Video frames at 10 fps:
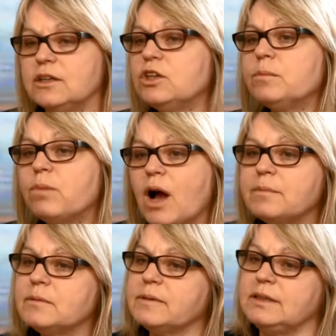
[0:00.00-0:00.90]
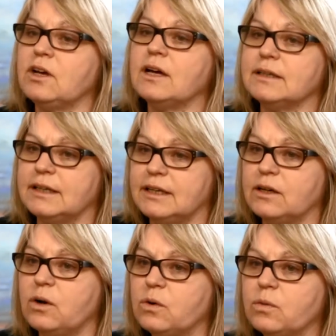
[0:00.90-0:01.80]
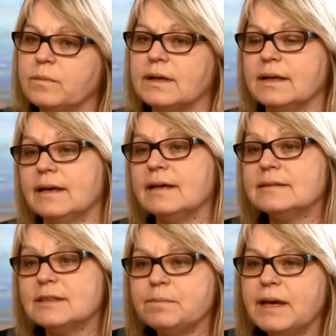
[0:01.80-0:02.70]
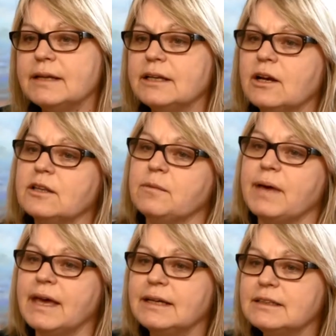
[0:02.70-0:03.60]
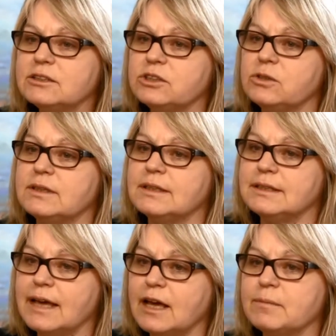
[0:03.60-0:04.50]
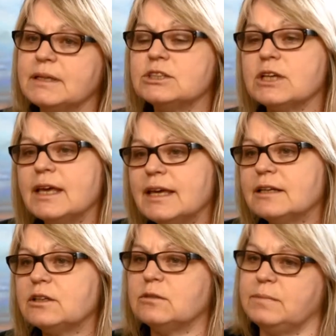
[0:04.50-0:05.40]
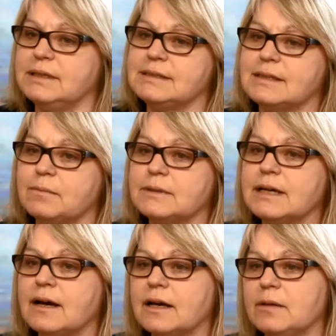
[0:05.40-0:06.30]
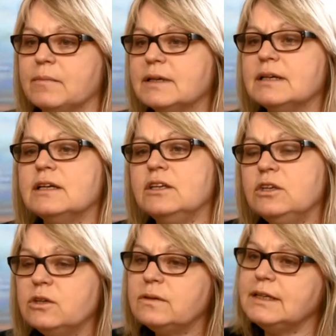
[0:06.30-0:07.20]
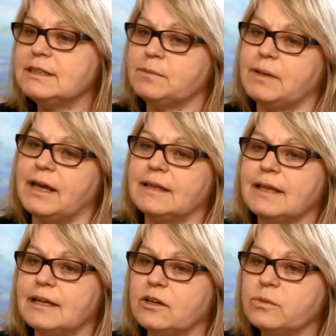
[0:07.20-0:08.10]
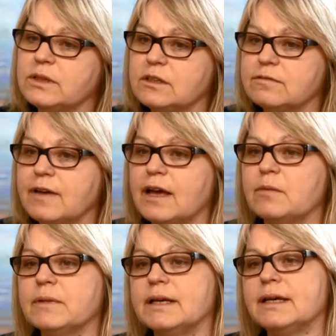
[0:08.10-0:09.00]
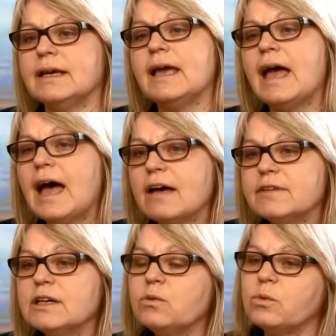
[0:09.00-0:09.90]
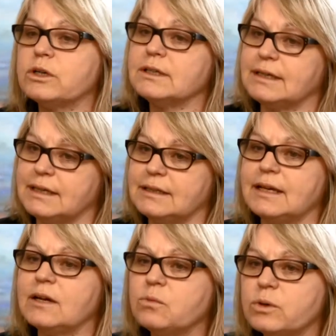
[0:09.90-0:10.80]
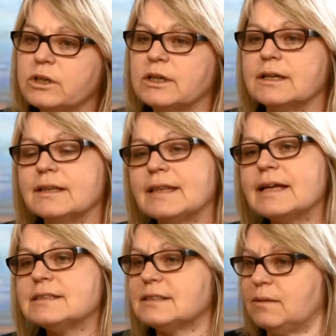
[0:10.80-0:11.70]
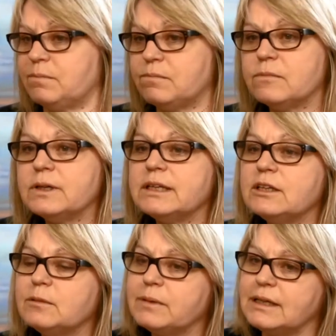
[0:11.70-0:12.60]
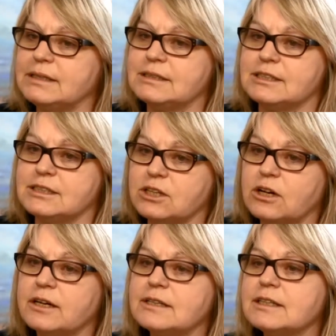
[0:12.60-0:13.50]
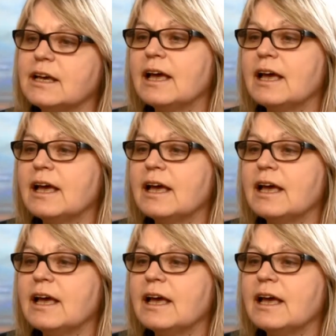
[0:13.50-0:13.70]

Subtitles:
you're probably not getting home. Depending on the magnitude and the damage, it could be some time. You need to plan that out with your family. Having a work kit at work, that's a really good place to start.